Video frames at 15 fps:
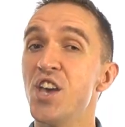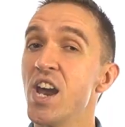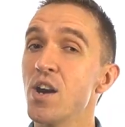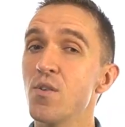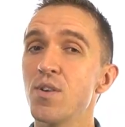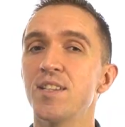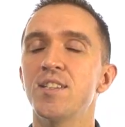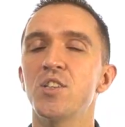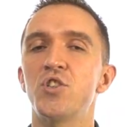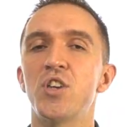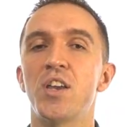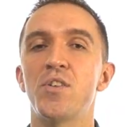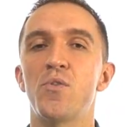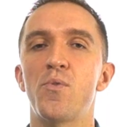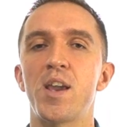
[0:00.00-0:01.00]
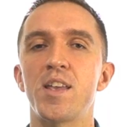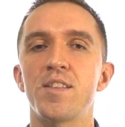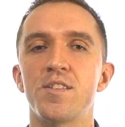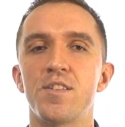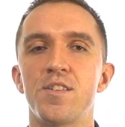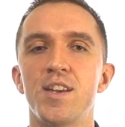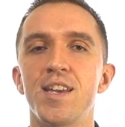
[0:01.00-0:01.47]
There is a
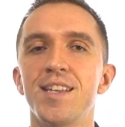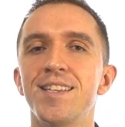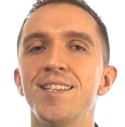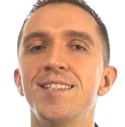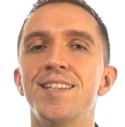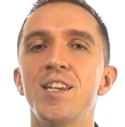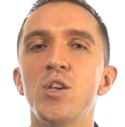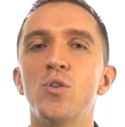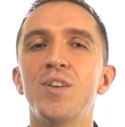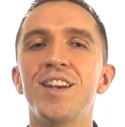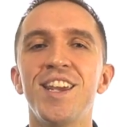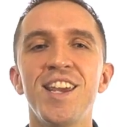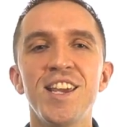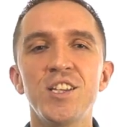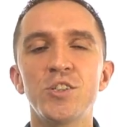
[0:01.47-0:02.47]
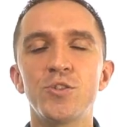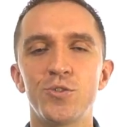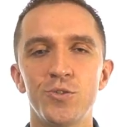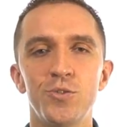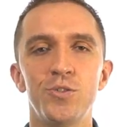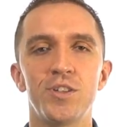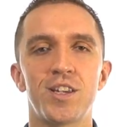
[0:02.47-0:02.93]
generator. It is the unique
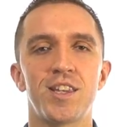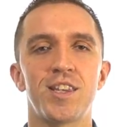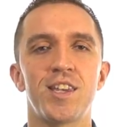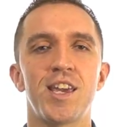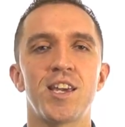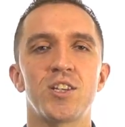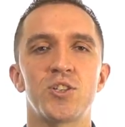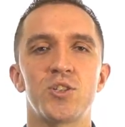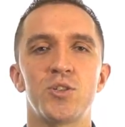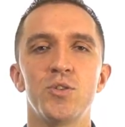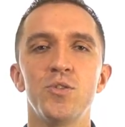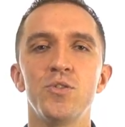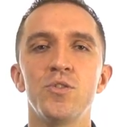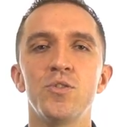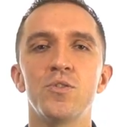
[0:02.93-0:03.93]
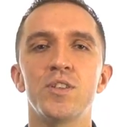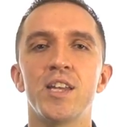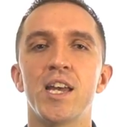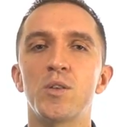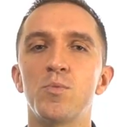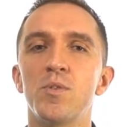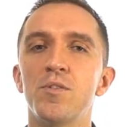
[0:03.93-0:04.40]
tool in EA Studio
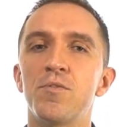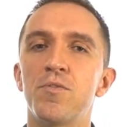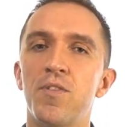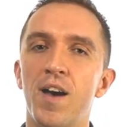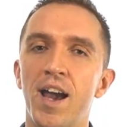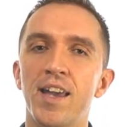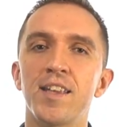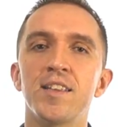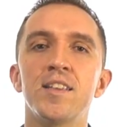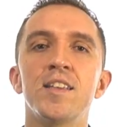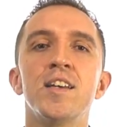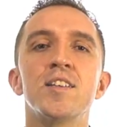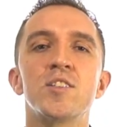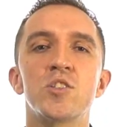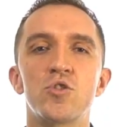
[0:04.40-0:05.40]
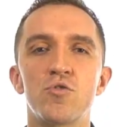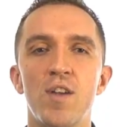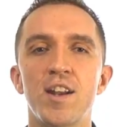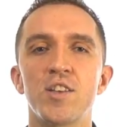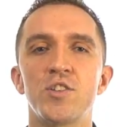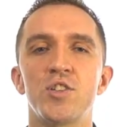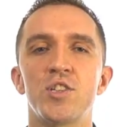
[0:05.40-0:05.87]
that will find
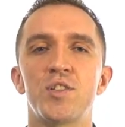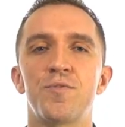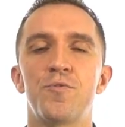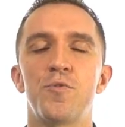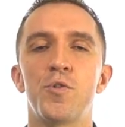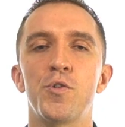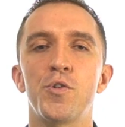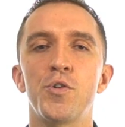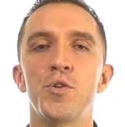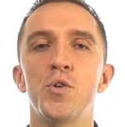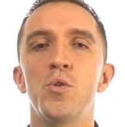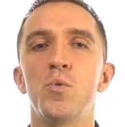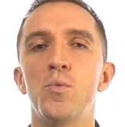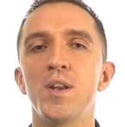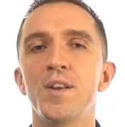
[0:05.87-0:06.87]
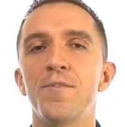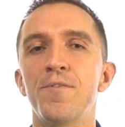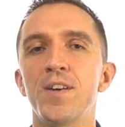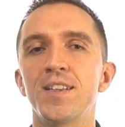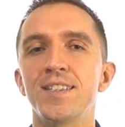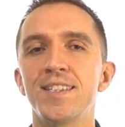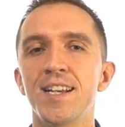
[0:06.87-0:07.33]
strategies for you with a
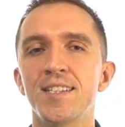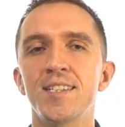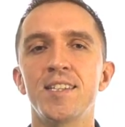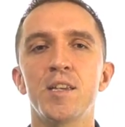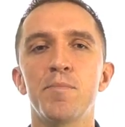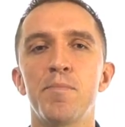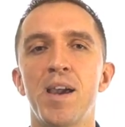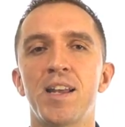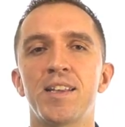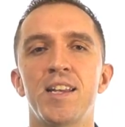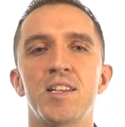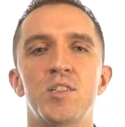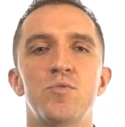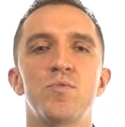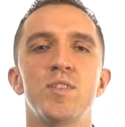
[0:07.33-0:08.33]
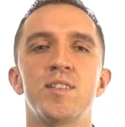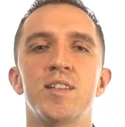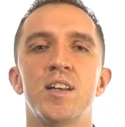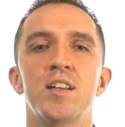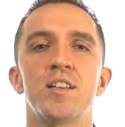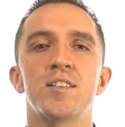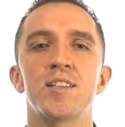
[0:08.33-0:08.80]
fantastic backtest
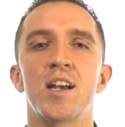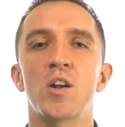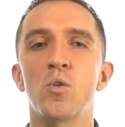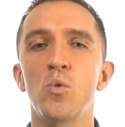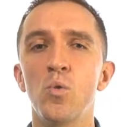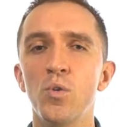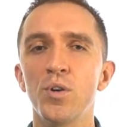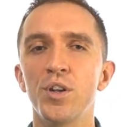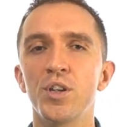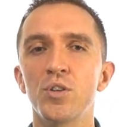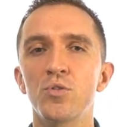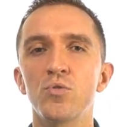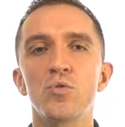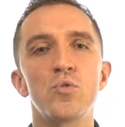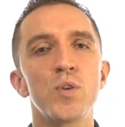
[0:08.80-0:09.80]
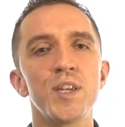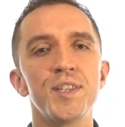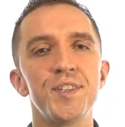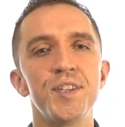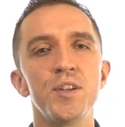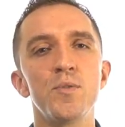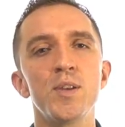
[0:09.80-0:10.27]
results according to
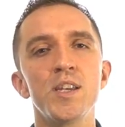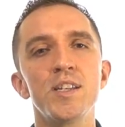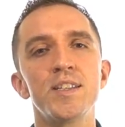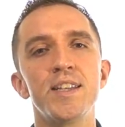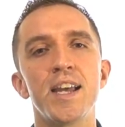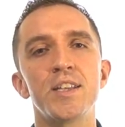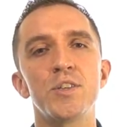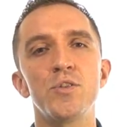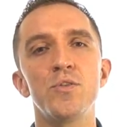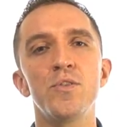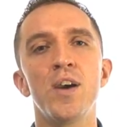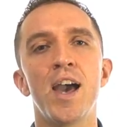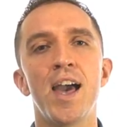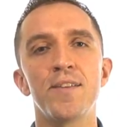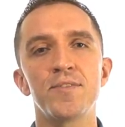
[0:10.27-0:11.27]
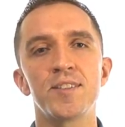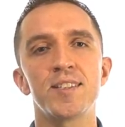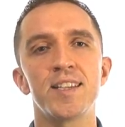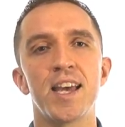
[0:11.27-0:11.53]
criteria that you have